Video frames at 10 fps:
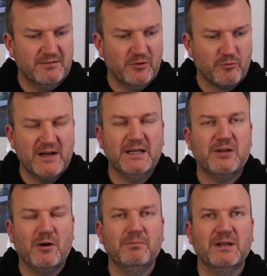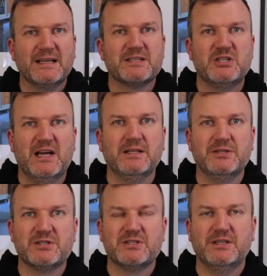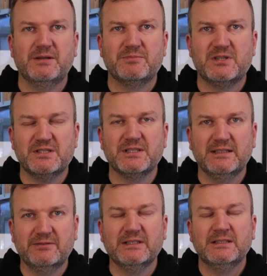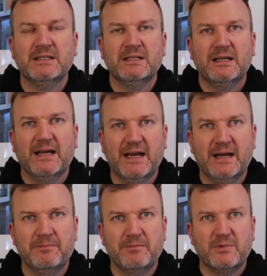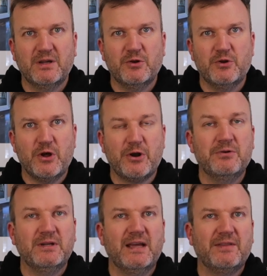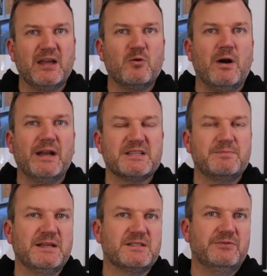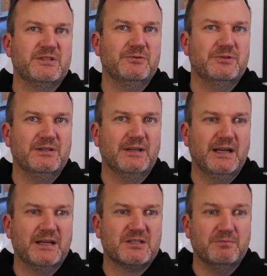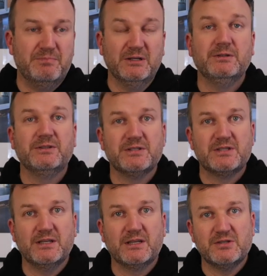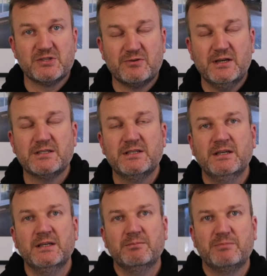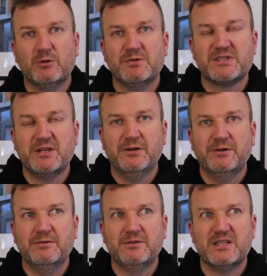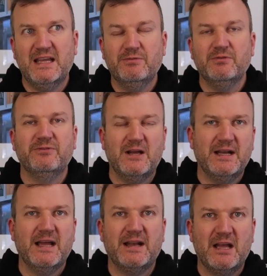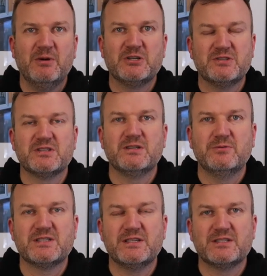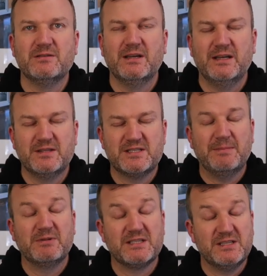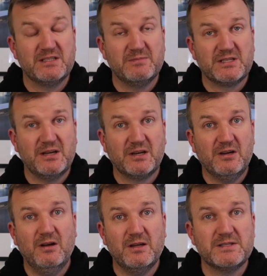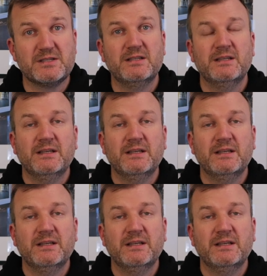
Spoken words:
a really complex challenge to deliver. Not only are they quite expensive to build and to construct, but also to even find out how much the sewer system, the septic system is going to cost.